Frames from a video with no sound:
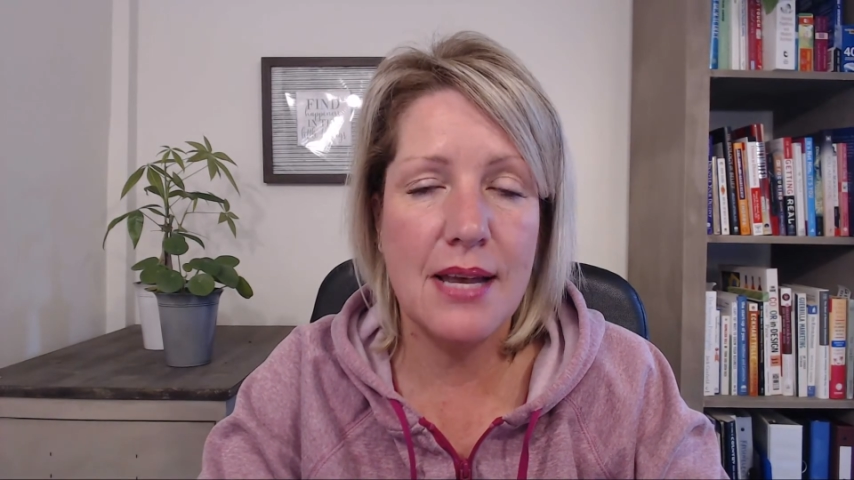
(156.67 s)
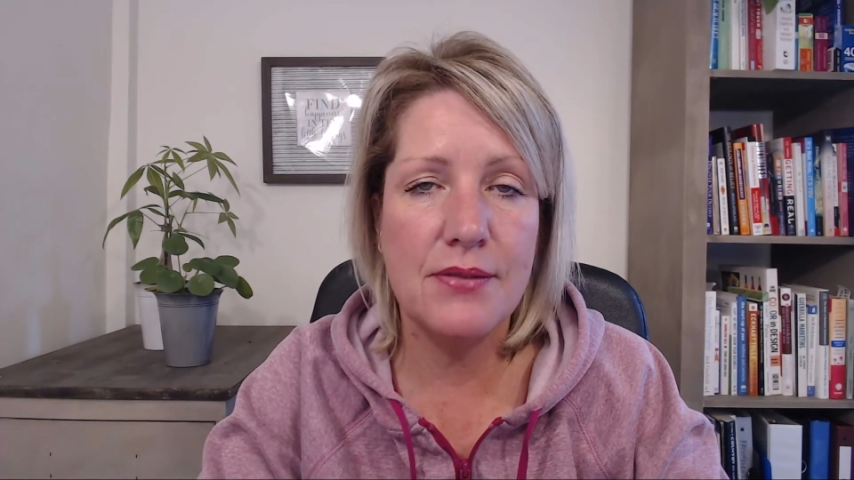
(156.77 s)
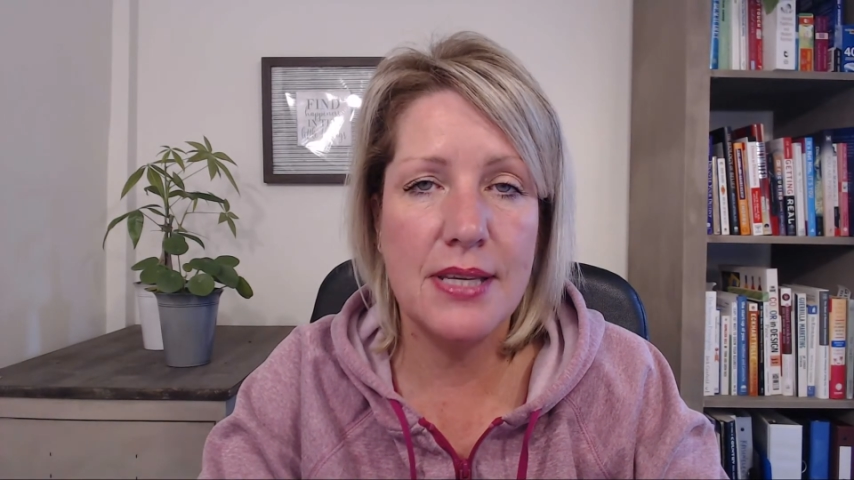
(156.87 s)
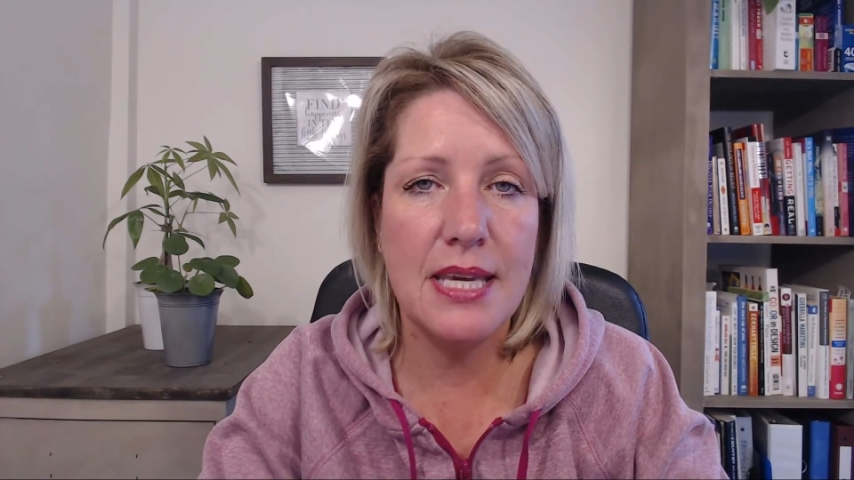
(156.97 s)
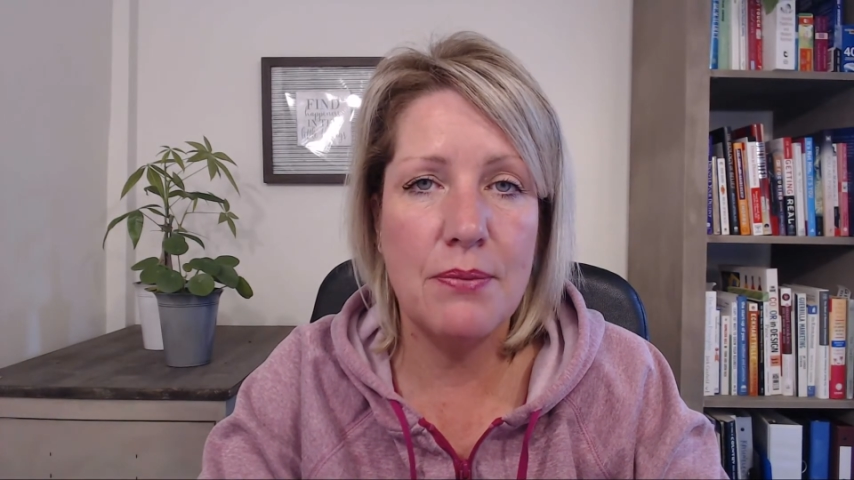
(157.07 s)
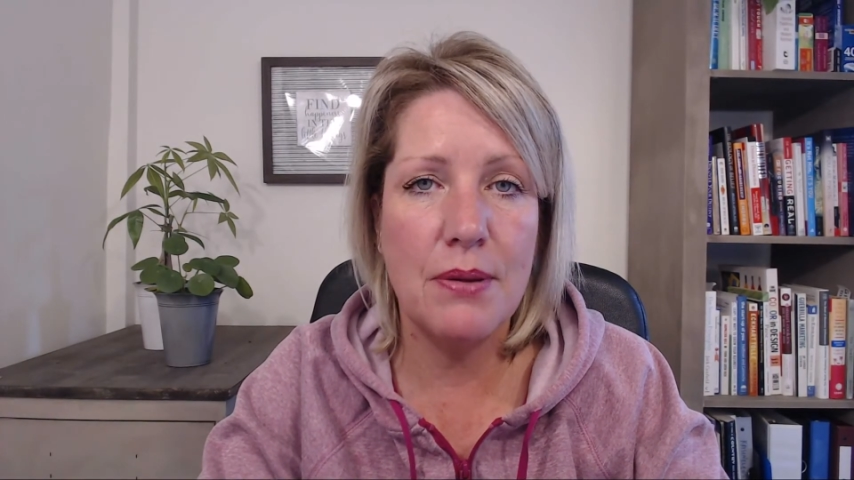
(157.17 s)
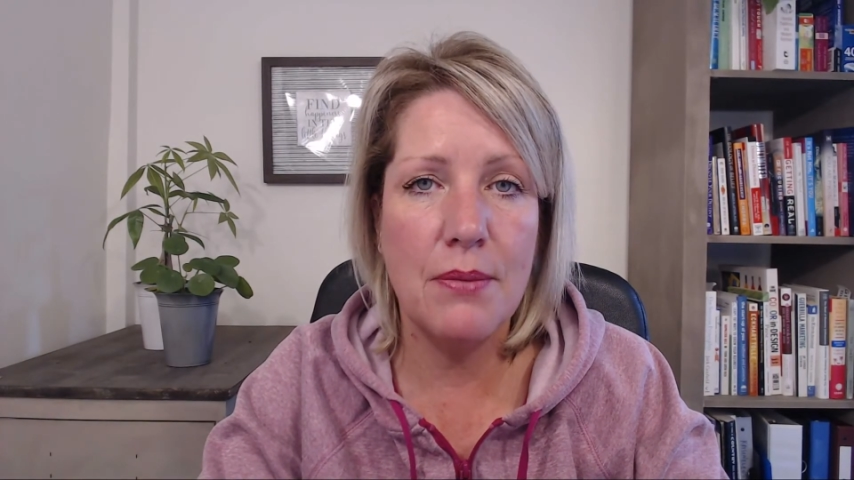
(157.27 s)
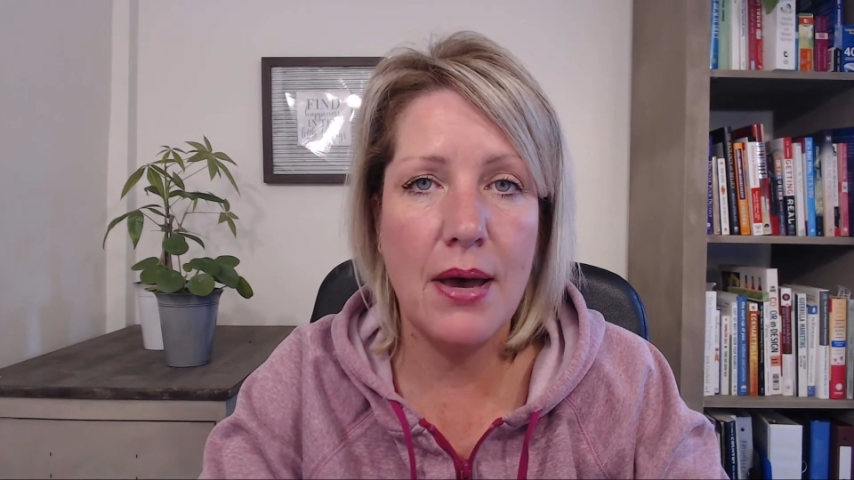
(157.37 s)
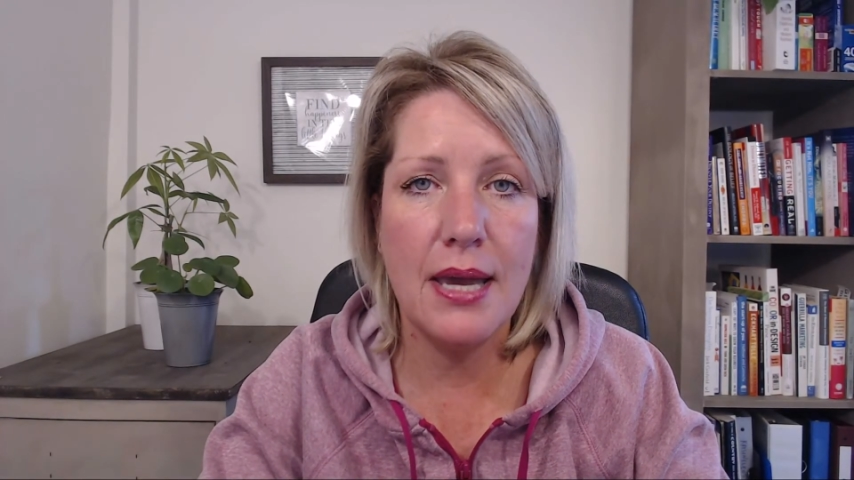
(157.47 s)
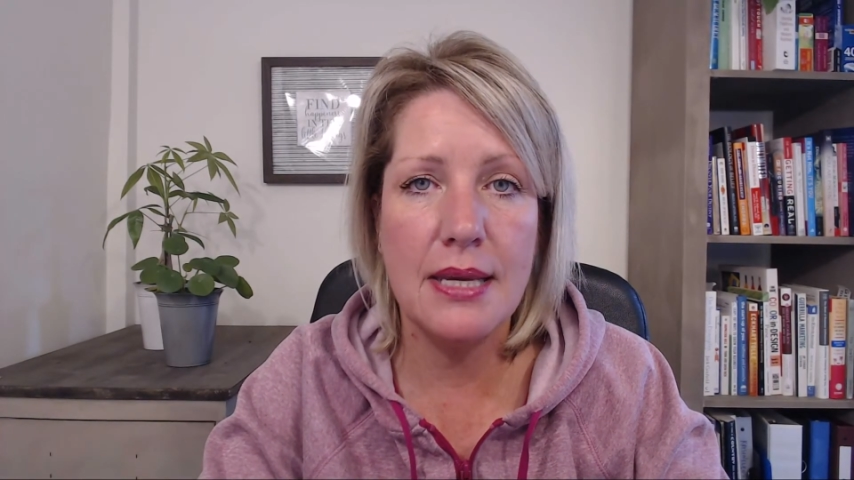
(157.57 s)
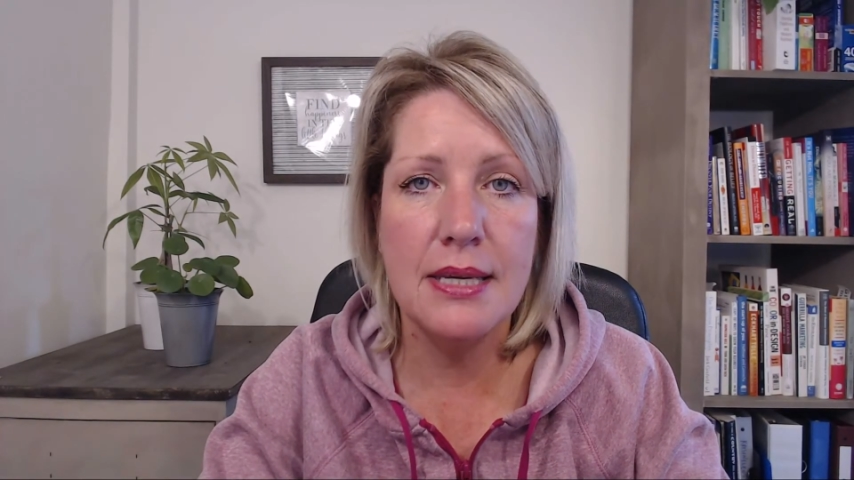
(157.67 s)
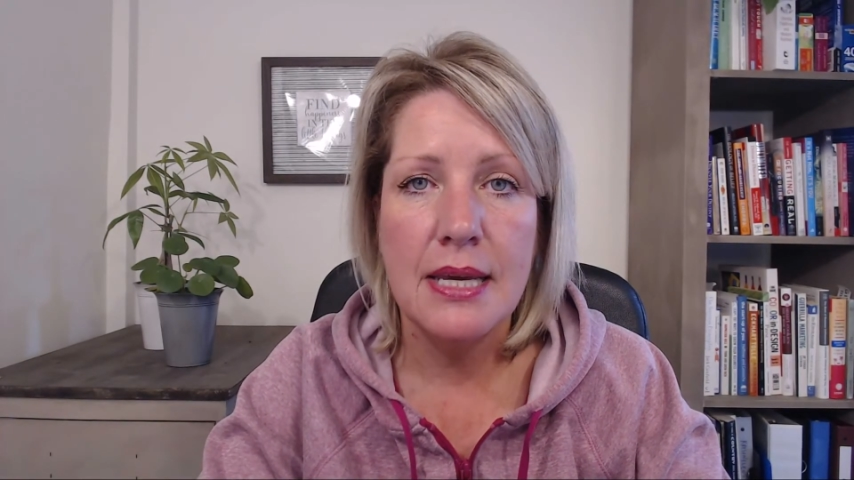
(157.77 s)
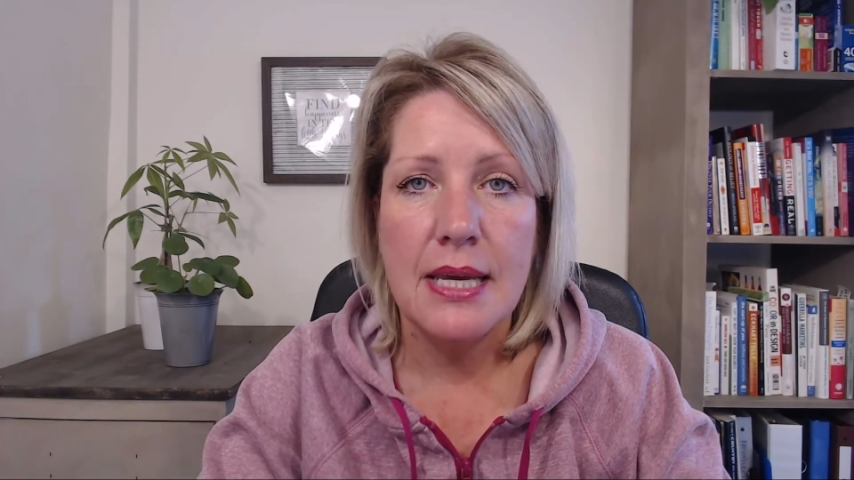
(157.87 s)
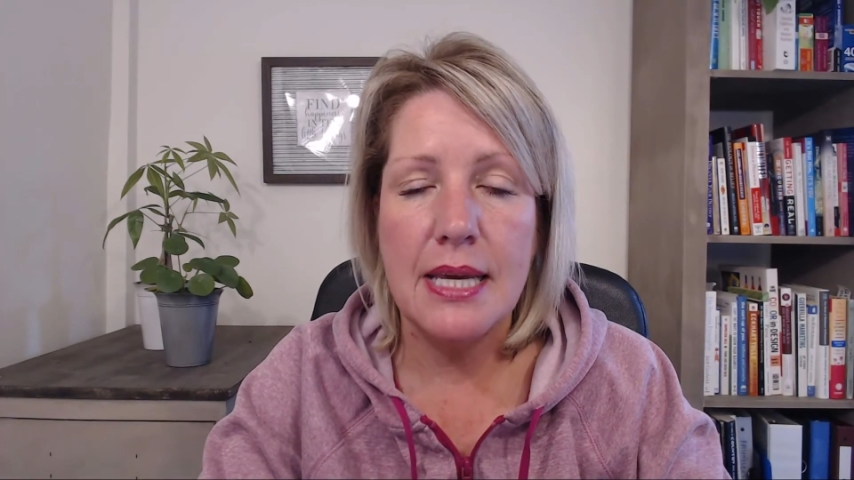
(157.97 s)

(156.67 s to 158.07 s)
have to keep in mind